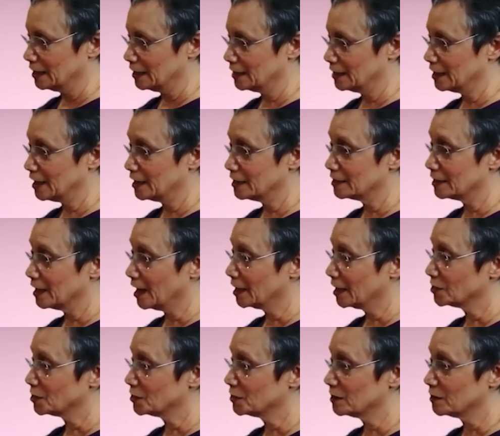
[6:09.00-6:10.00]
And that is
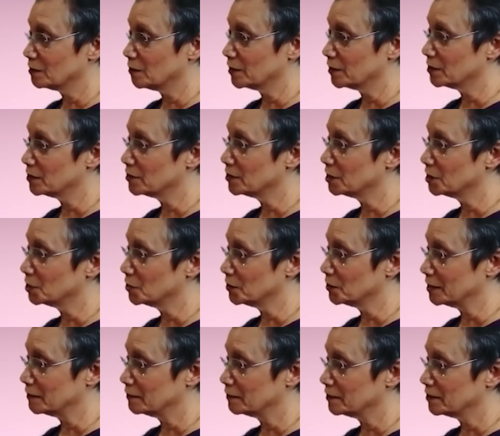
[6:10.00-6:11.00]
actually what you're
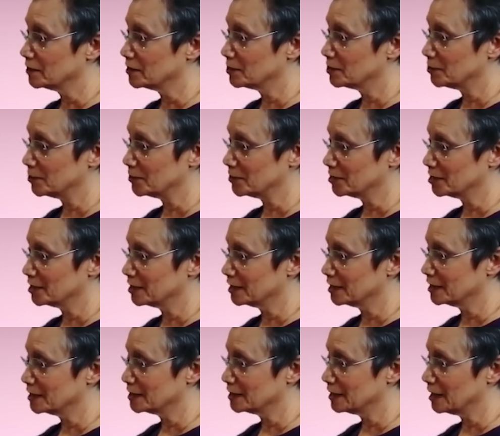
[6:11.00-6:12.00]
doing for this
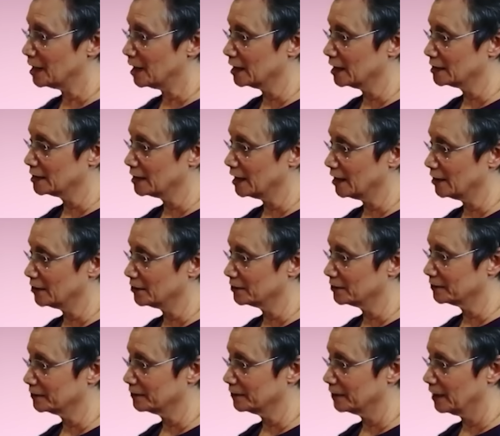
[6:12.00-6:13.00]
person that's lying
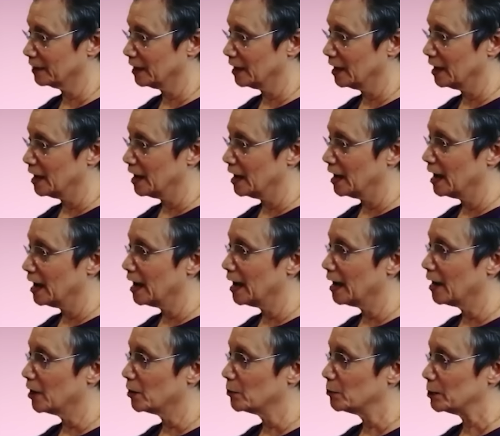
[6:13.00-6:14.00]
down,
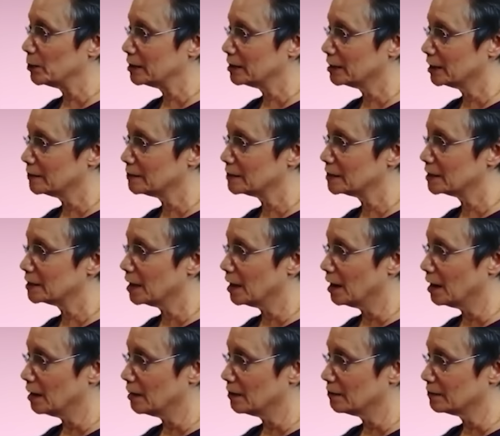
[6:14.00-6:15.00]
helping them to
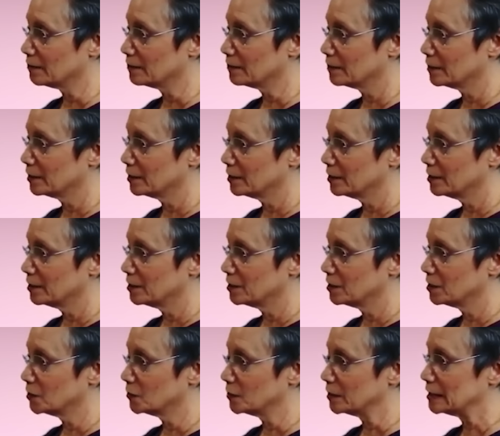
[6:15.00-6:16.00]
come
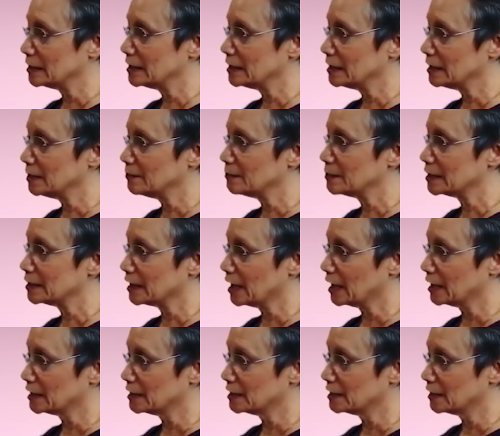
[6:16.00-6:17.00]
to a deep
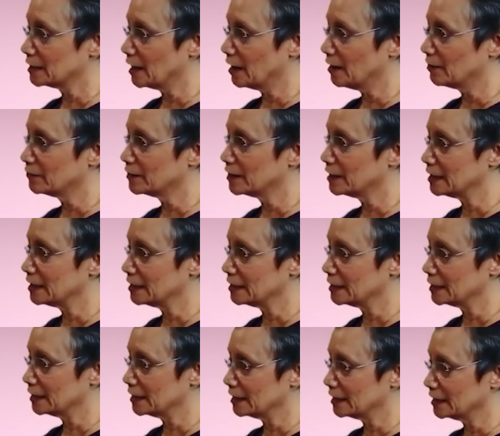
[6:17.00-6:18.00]
sense of
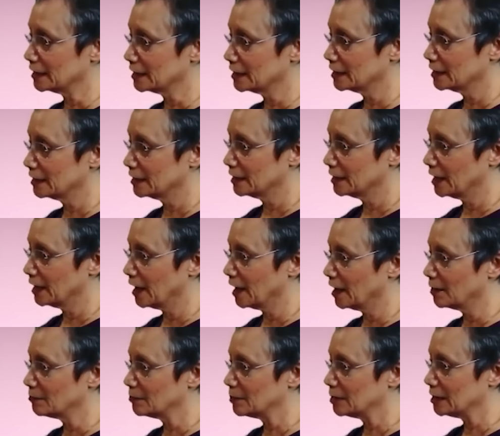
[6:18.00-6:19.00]
healing
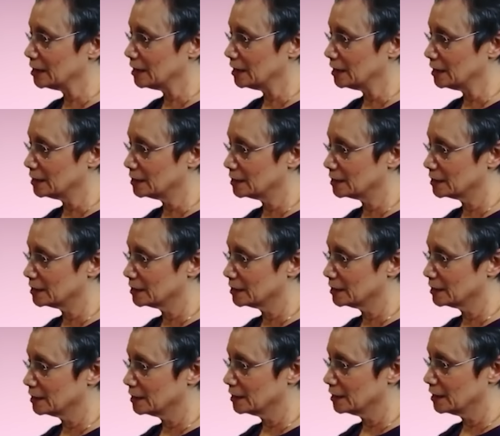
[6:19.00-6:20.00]
and peace
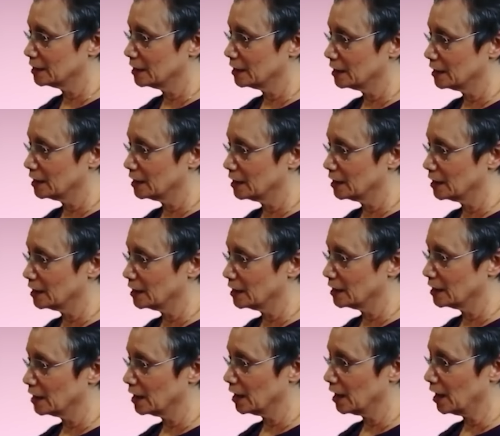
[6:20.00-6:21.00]

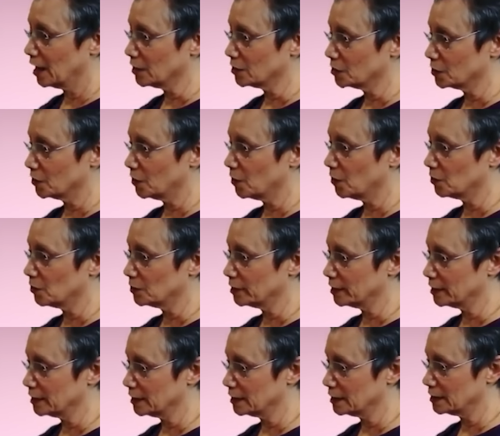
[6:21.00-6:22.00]
as you're
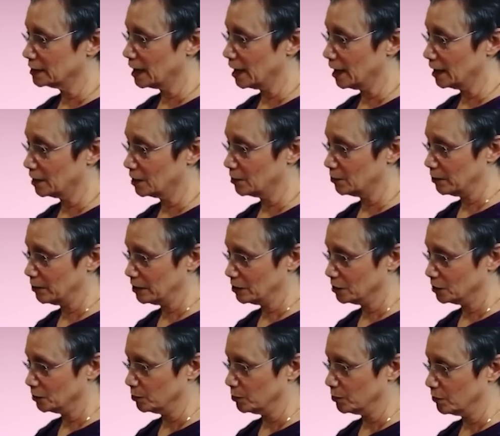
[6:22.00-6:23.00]
holding these
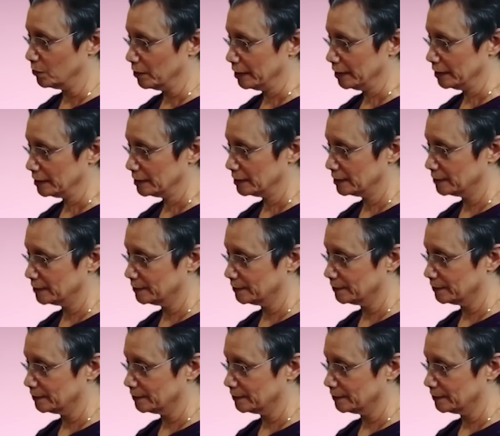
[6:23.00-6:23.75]
acupressure points.